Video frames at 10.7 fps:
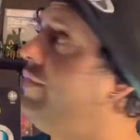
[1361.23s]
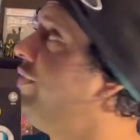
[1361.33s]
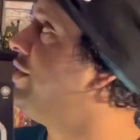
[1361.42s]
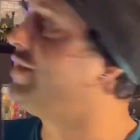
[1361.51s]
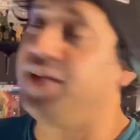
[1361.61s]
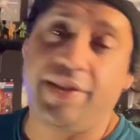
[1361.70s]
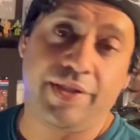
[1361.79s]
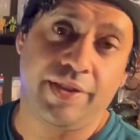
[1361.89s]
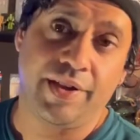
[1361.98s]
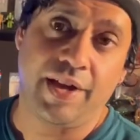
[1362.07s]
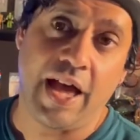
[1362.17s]
of the
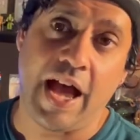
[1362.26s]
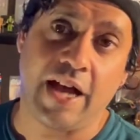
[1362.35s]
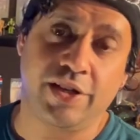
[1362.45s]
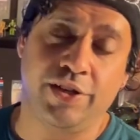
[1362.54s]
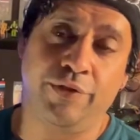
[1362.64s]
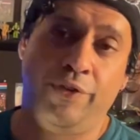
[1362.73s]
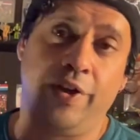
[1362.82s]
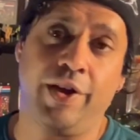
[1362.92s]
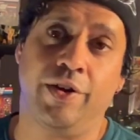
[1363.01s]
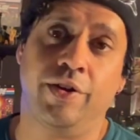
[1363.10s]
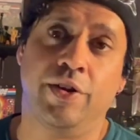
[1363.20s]
Sith action
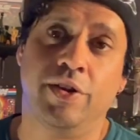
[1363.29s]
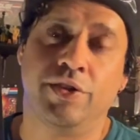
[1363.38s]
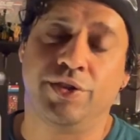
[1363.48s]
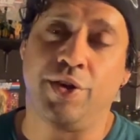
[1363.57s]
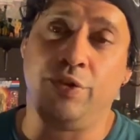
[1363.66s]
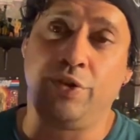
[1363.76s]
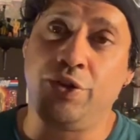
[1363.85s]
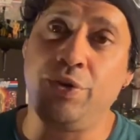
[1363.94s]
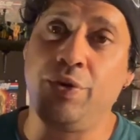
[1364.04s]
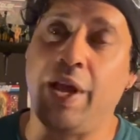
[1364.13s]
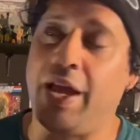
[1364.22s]
figure. So
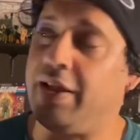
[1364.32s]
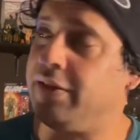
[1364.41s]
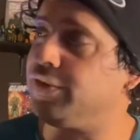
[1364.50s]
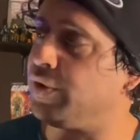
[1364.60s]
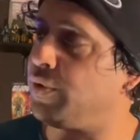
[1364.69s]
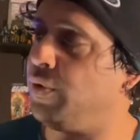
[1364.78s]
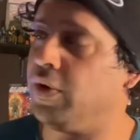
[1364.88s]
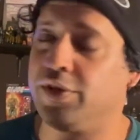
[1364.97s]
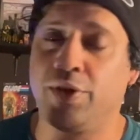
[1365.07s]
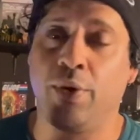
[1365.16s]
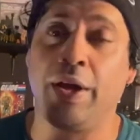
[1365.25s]
two Aayla Secura,
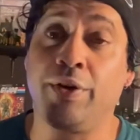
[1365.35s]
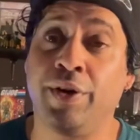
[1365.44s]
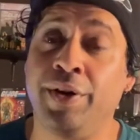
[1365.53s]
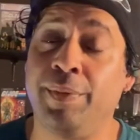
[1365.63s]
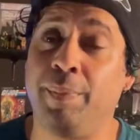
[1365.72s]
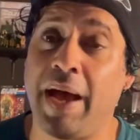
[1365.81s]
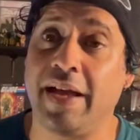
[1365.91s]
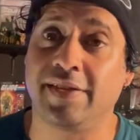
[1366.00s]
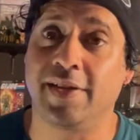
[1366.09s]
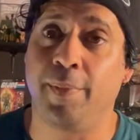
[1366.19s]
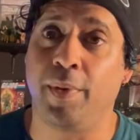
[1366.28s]
so I couldn't
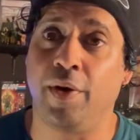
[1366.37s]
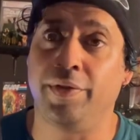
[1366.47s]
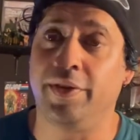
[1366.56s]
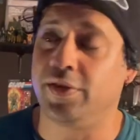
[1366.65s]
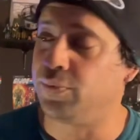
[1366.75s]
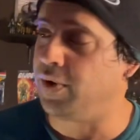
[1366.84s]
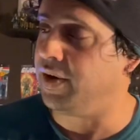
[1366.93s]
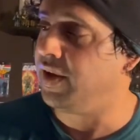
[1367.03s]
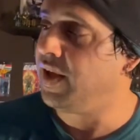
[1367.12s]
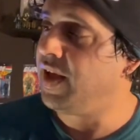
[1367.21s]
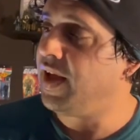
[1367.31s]
pass up on this one.
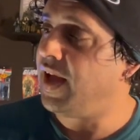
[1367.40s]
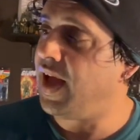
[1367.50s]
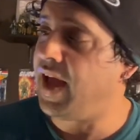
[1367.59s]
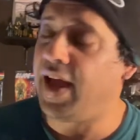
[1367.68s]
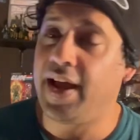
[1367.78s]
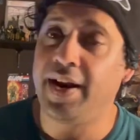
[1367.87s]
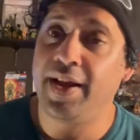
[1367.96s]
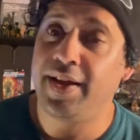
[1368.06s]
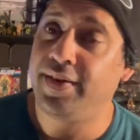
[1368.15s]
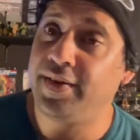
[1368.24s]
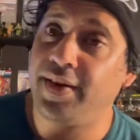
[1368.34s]
And
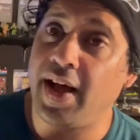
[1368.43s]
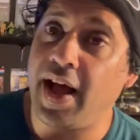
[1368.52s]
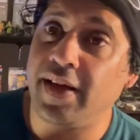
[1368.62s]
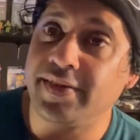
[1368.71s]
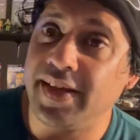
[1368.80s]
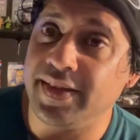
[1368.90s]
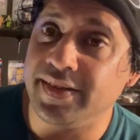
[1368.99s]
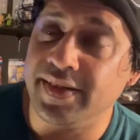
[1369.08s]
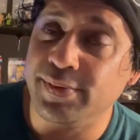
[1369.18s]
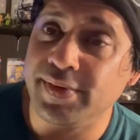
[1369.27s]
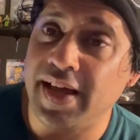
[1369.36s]
I'll say this,
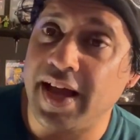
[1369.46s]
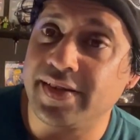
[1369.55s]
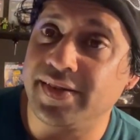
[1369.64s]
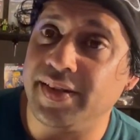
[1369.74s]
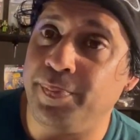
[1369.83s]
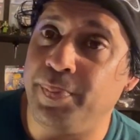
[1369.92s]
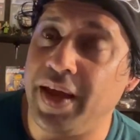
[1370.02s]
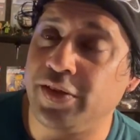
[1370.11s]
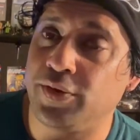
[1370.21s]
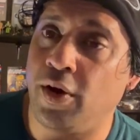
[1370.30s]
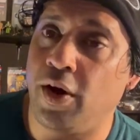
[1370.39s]
this was actually
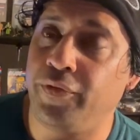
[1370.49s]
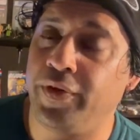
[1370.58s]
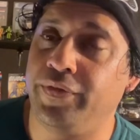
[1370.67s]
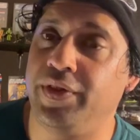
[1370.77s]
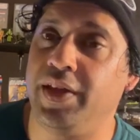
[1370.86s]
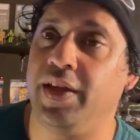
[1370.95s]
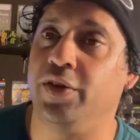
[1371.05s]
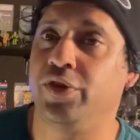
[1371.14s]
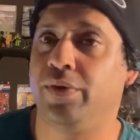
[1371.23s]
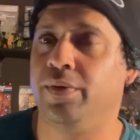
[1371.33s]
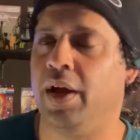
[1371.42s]
based off of the
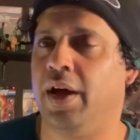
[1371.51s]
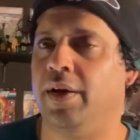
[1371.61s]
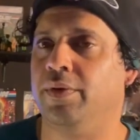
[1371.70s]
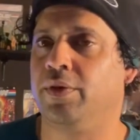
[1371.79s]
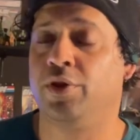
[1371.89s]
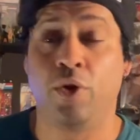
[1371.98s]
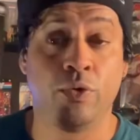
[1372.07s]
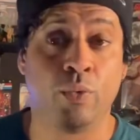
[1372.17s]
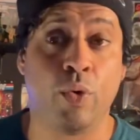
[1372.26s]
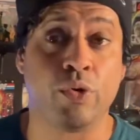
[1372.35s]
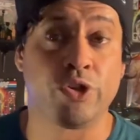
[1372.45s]
uh,
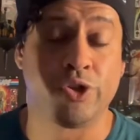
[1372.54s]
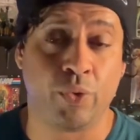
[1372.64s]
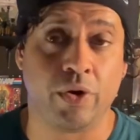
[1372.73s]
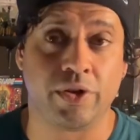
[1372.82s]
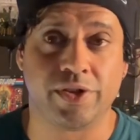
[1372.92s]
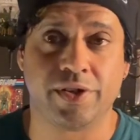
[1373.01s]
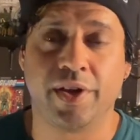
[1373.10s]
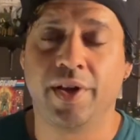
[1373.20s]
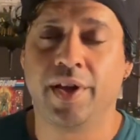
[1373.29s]
Clone Wars shorts